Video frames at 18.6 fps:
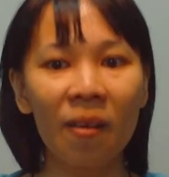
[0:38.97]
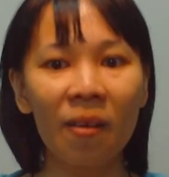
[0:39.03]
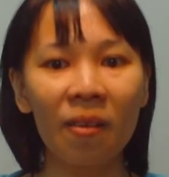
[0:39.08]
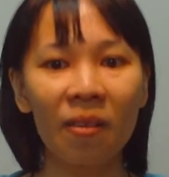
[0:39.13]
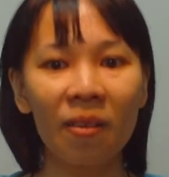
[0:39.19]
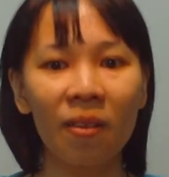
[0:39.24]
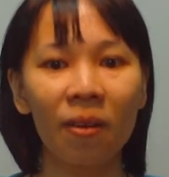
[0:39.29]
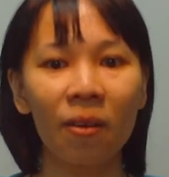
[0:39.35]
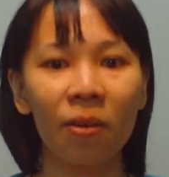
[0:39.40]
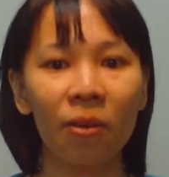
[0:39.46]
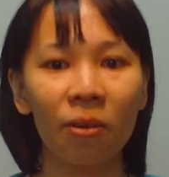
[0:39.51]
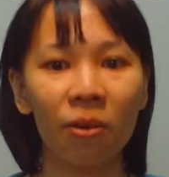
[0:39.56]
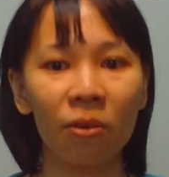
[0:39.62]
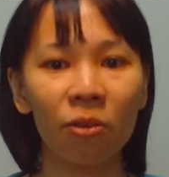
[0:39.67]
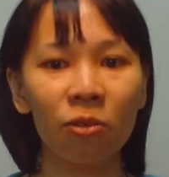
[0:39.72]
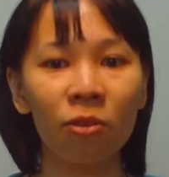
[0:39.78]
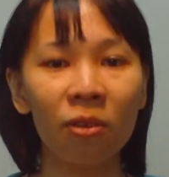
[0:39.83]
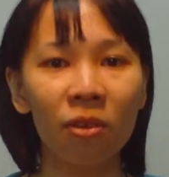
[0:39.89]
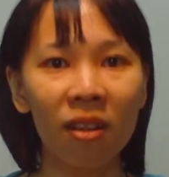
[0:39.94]
So
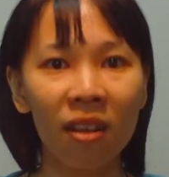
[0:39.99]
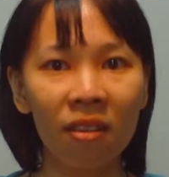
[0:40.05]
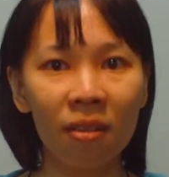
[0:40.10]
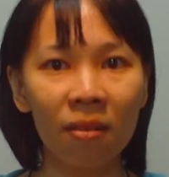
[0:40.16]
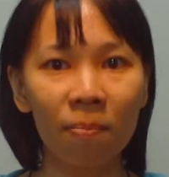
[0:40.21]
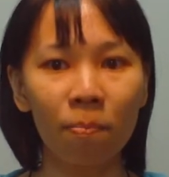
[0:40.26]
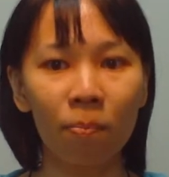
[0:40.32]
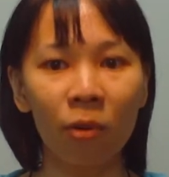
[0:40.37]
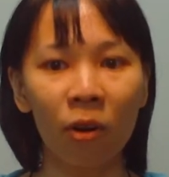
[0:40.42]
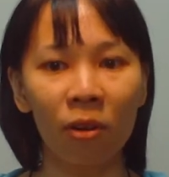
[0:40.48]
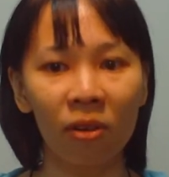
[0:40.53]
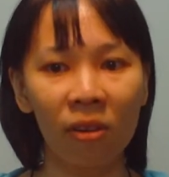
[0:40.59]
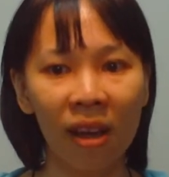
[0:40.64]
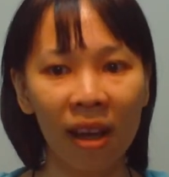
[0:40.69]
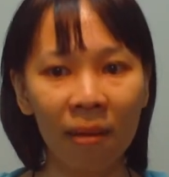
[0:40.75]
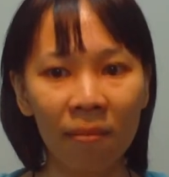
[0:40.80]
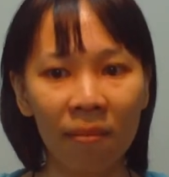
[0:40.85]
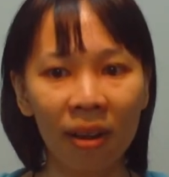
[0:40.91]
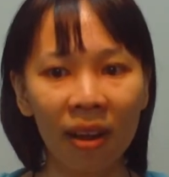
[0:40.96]
through this
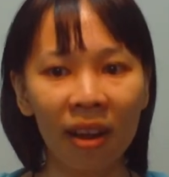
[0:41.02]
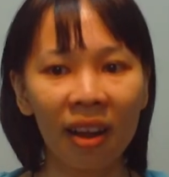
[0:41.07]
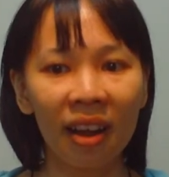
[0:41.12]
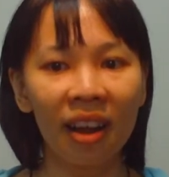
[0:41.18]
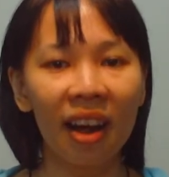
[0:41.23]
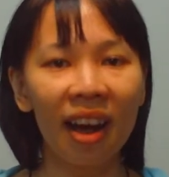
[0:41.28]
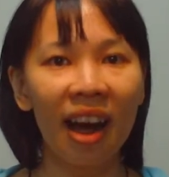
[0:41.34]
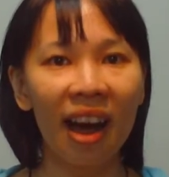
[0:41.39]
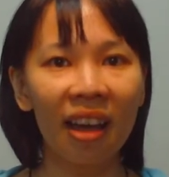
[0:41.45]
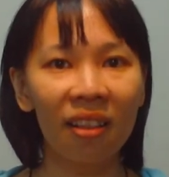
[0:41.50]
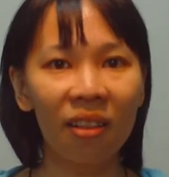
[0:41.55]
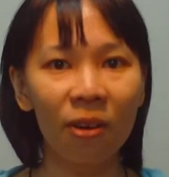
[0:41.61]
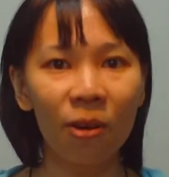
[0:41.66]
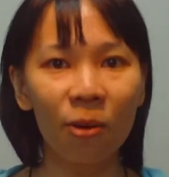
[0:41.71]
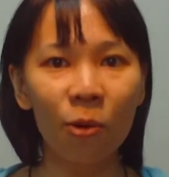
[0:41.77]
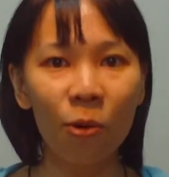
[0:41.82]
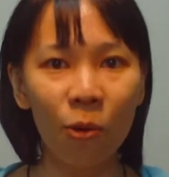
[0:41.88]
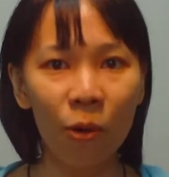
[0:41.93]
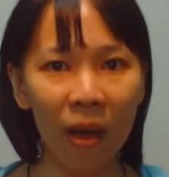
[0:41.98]
program, I know
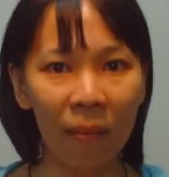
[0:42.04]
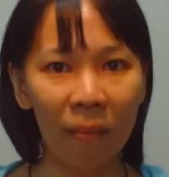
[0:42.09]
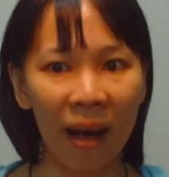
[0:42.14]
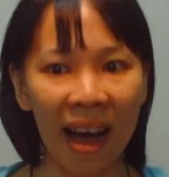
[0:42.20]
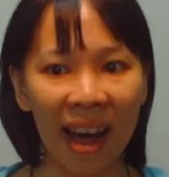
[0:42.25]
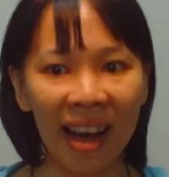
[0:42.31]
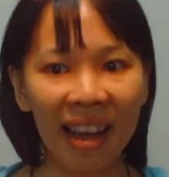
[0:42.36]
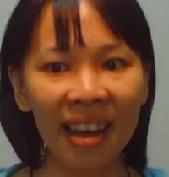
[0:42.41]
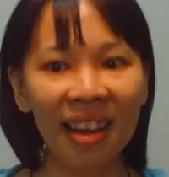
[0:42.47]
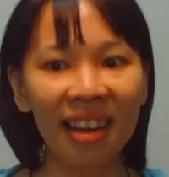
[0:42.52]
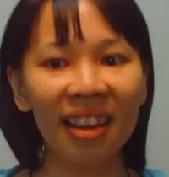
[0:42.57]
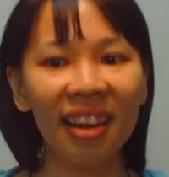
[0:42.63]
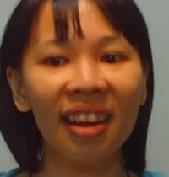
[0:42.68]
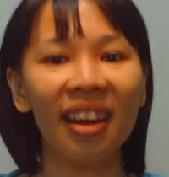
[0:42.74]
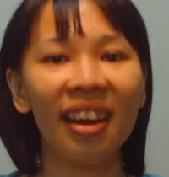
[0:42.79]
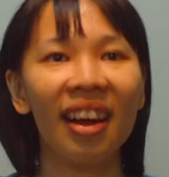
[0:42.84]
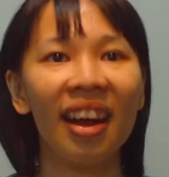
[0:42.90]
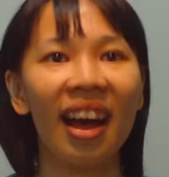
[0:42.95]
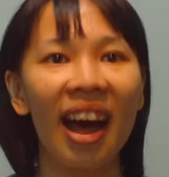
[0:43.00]
who am I.
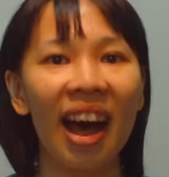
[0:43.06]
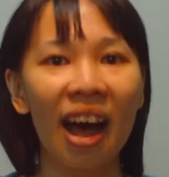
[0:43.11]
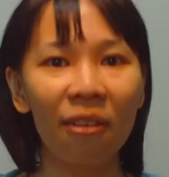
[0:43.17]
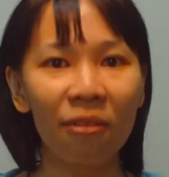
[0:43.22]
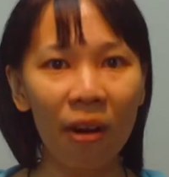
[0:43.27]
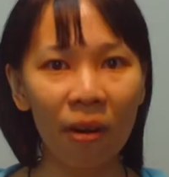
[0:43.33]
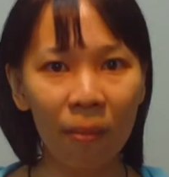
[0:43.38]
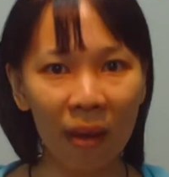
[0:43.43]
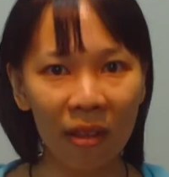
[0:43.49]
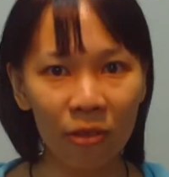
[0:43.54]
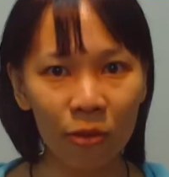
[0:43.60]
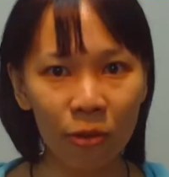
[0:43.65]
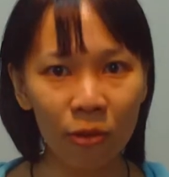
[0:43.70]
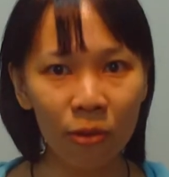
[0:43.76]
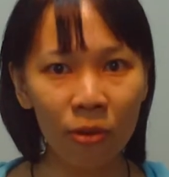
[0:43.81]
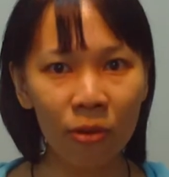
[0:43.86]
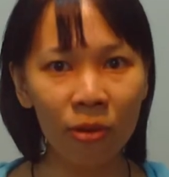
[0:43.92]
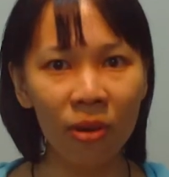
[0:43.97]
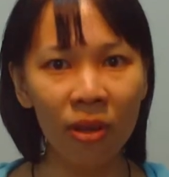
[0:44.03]
I found my
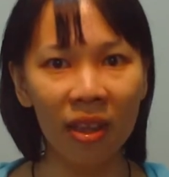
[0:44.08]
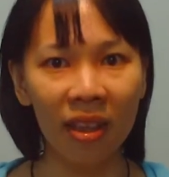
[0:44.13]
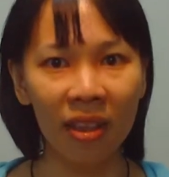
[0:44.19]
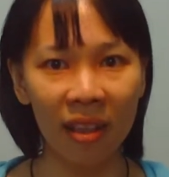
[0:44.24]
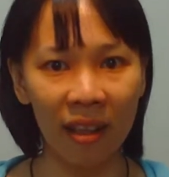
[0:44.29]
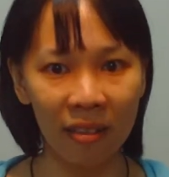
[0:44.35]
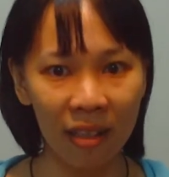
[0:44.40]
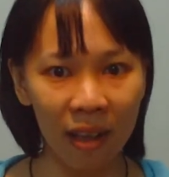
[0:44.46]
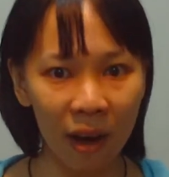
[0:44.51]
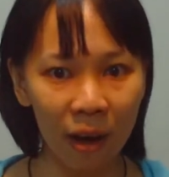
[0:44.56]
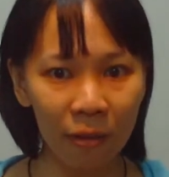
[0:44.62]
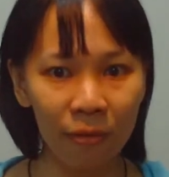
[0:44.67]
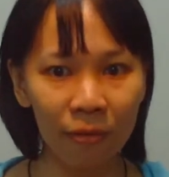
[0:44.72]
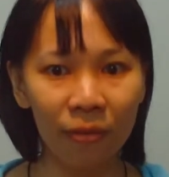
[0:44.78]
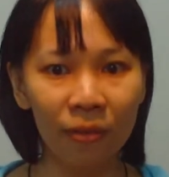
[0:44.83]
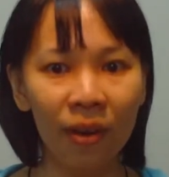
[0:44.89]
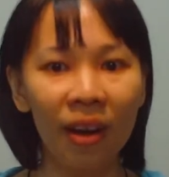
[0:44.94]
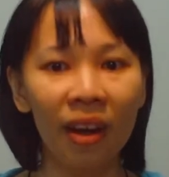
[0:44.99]
true inner self.